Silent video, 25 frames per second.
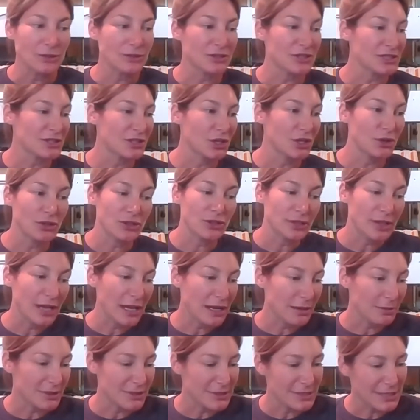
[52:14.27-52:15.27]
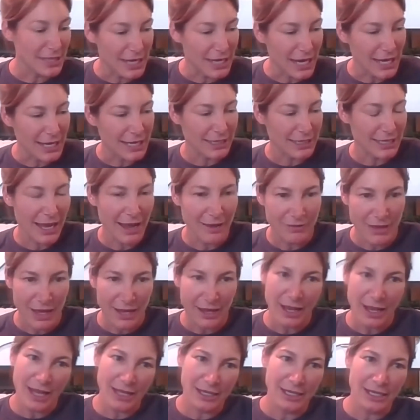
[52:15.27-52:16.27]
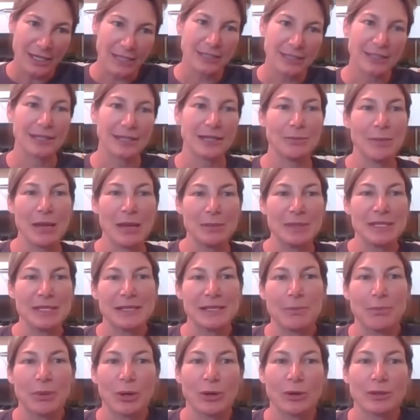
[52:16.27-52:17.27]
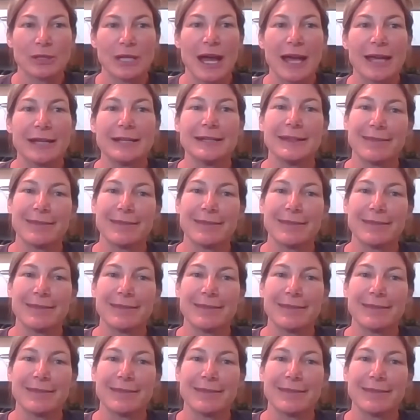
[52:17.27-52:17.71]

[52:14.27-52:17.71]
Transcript: You just go to your neighbor and say, hey, can I have that cutting and maybe some perlite,